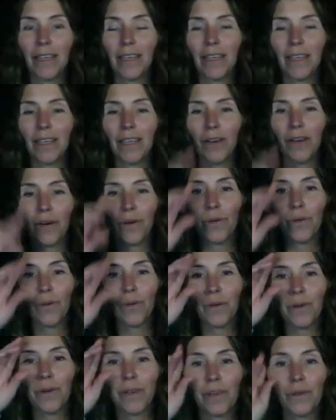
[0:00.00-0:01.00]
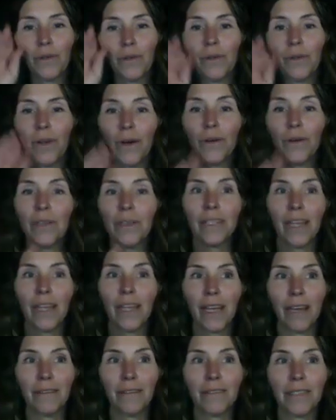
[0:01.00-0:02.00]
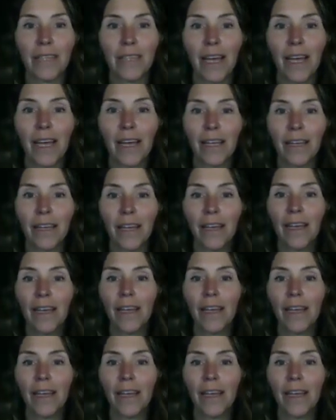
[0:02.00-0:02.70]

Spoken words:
you notice, like I've said,